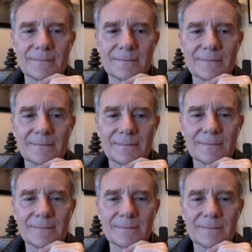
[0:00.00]

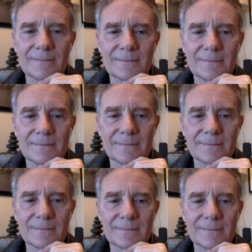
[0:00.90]

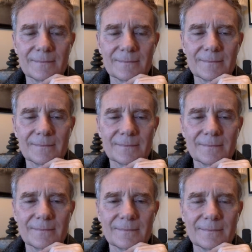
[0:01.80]

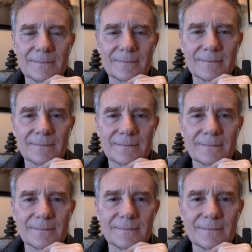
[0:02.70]

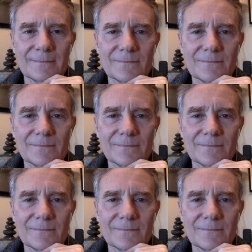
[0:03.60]
This person isn't speaking.